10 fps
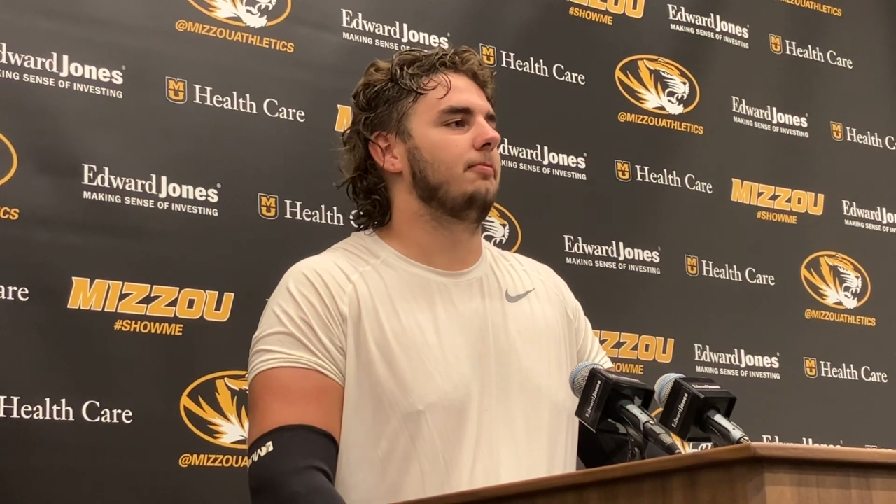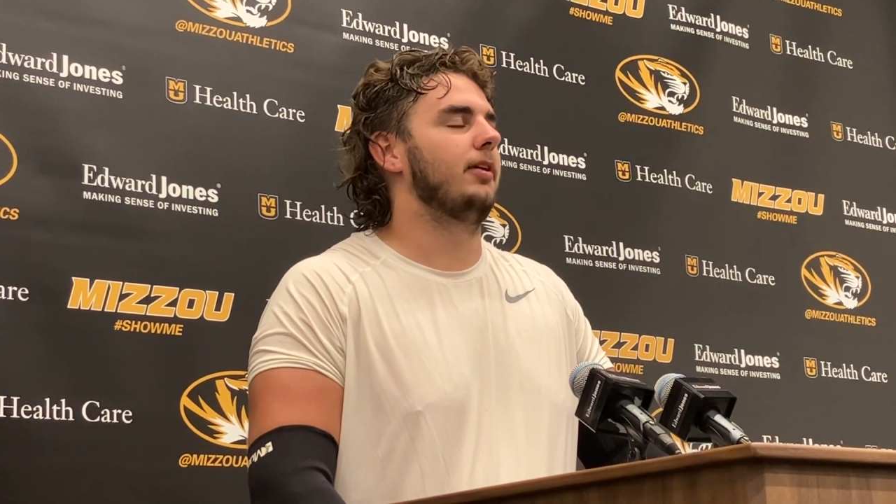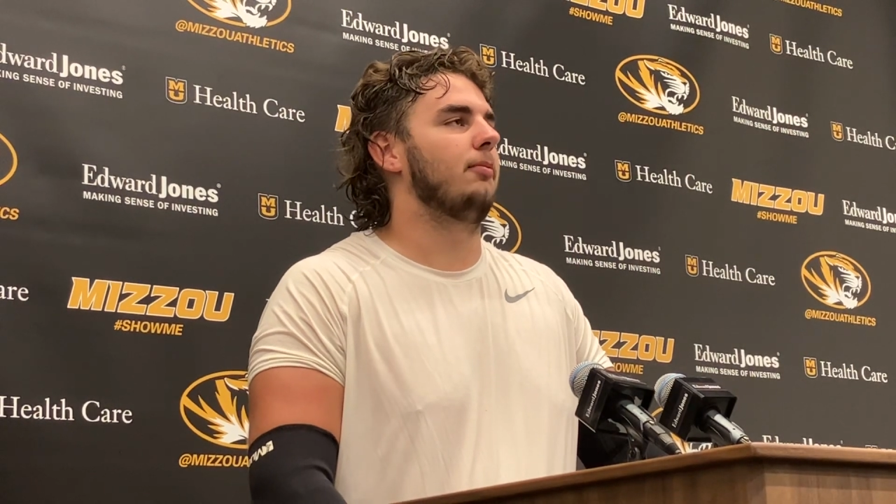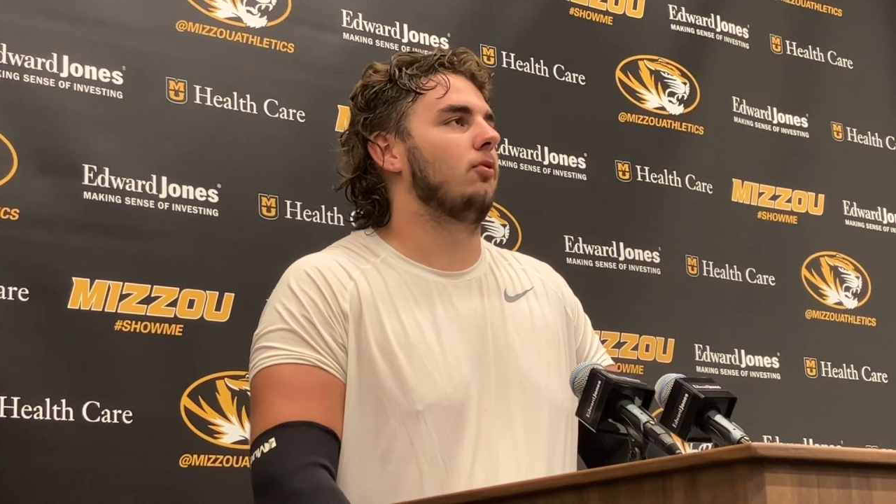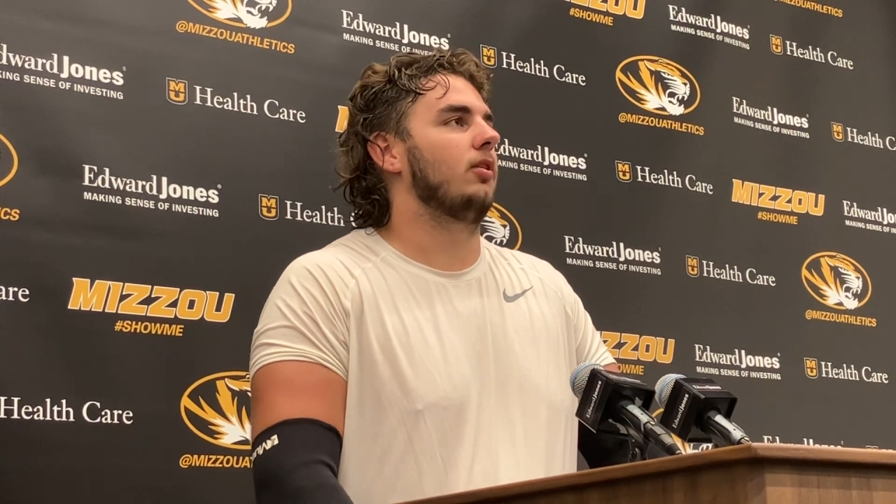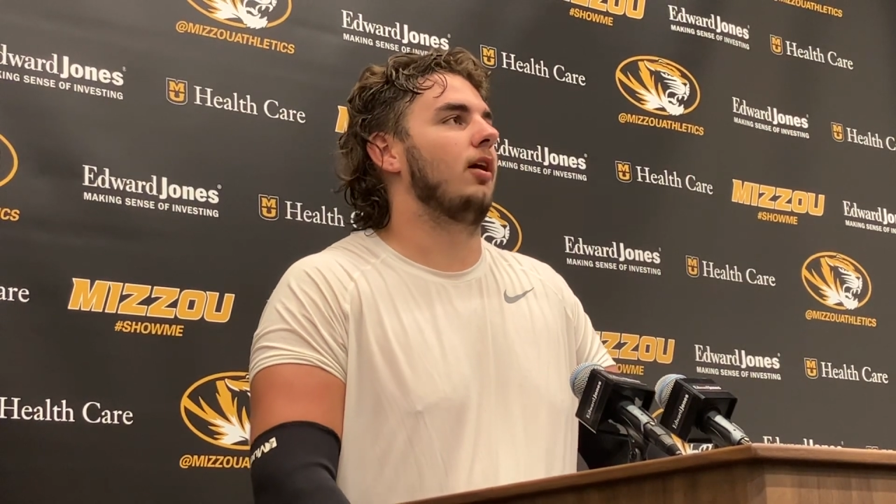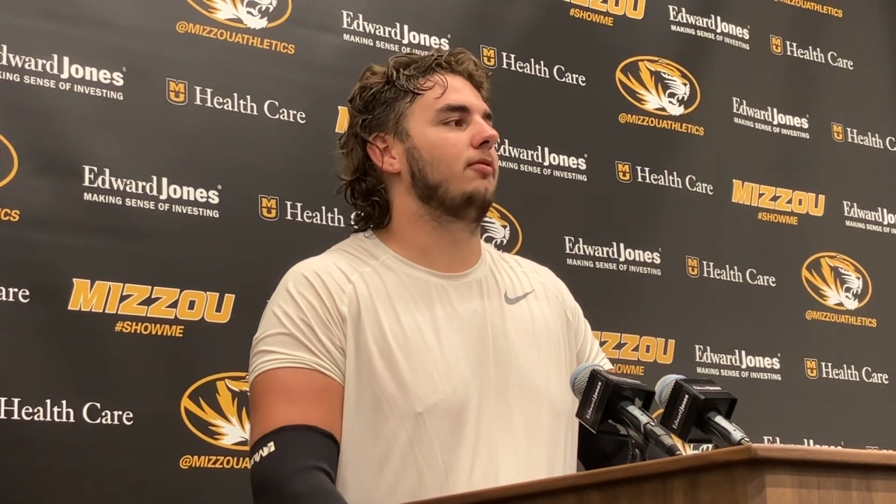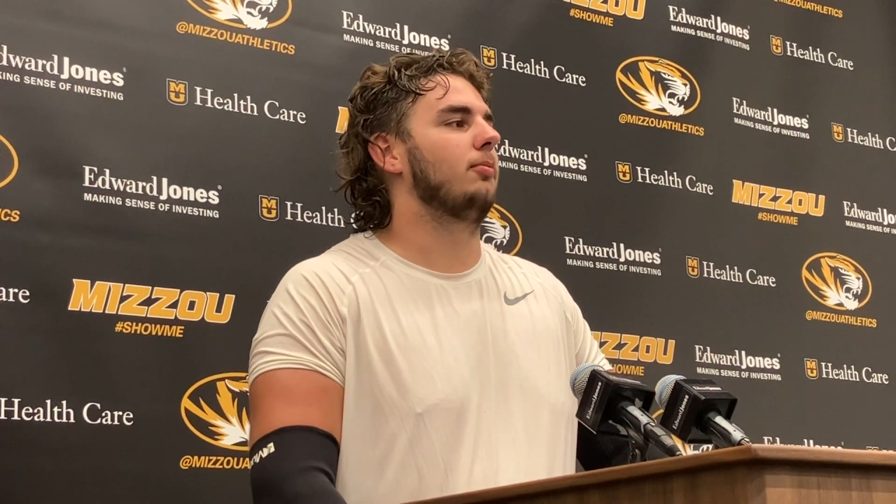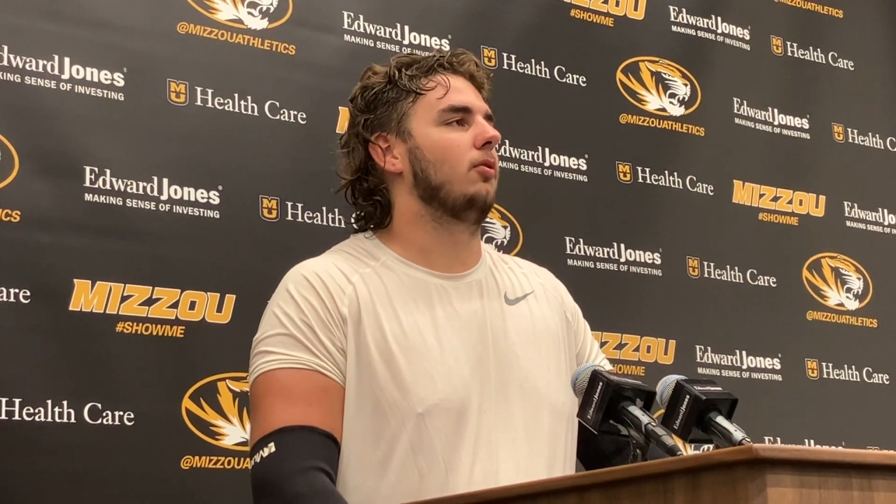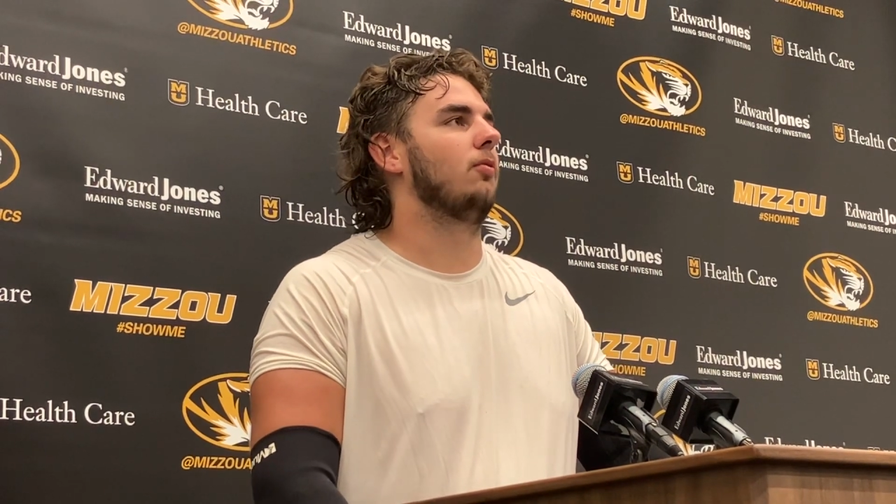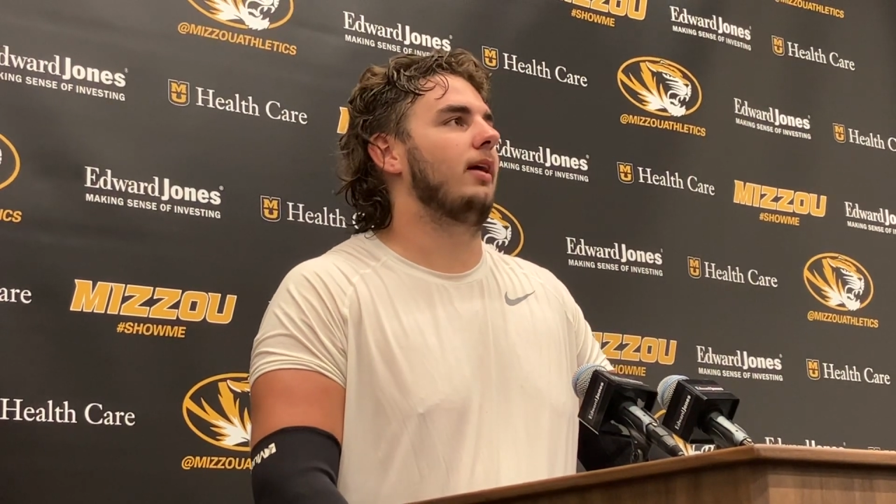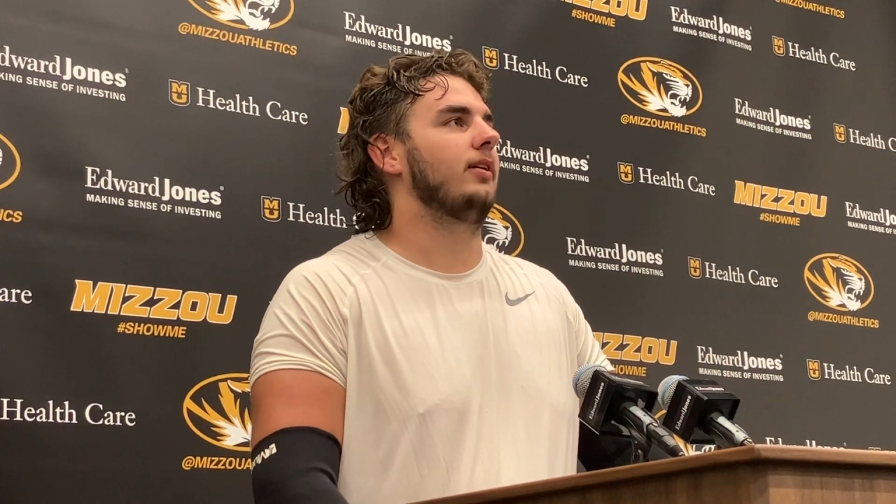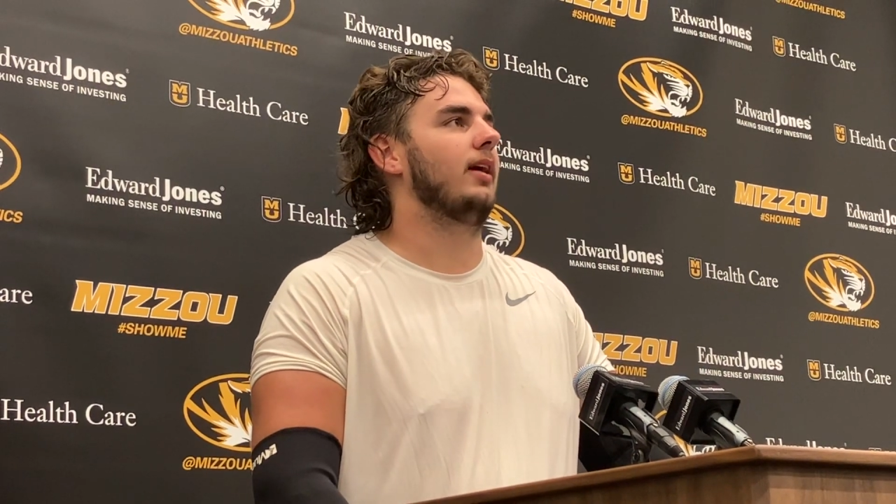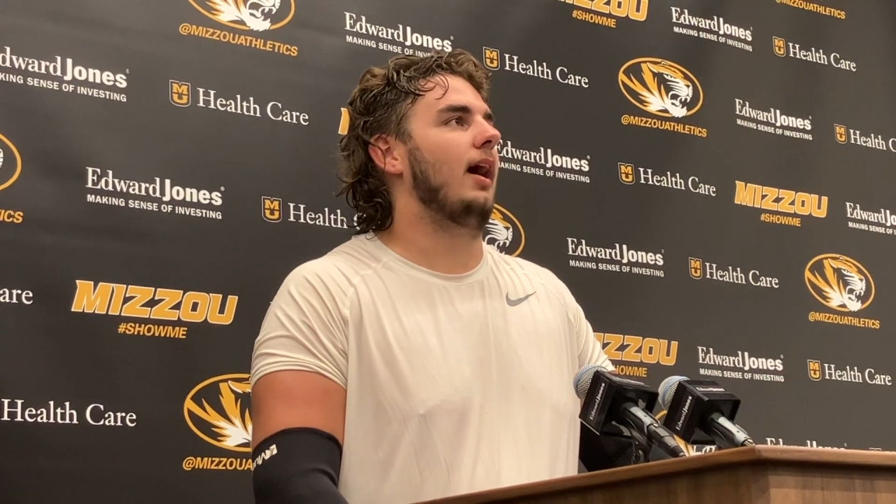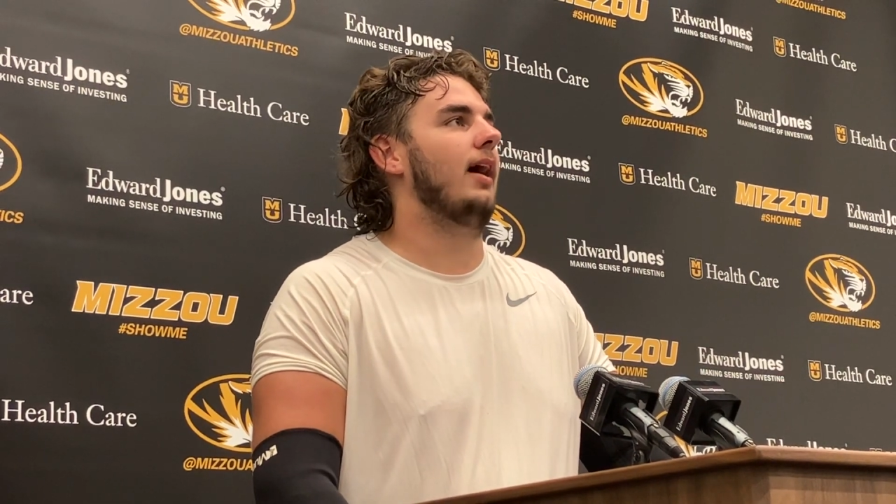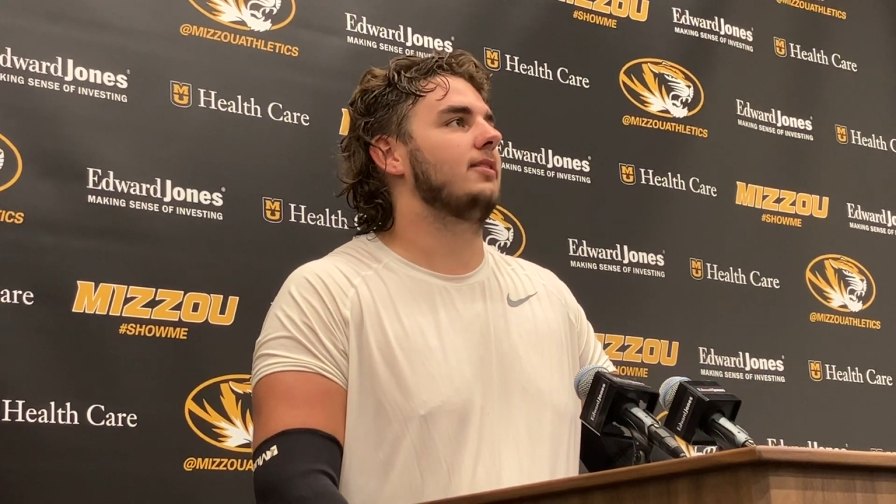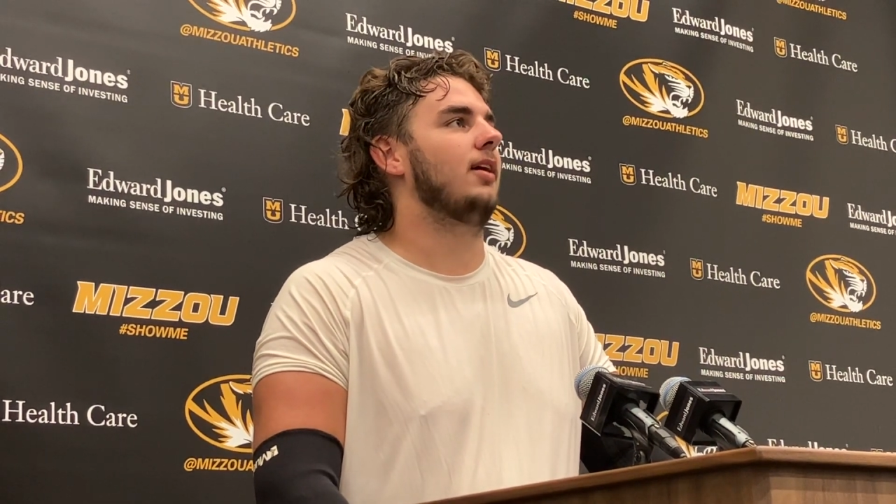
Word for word: being more comfortable around the guys.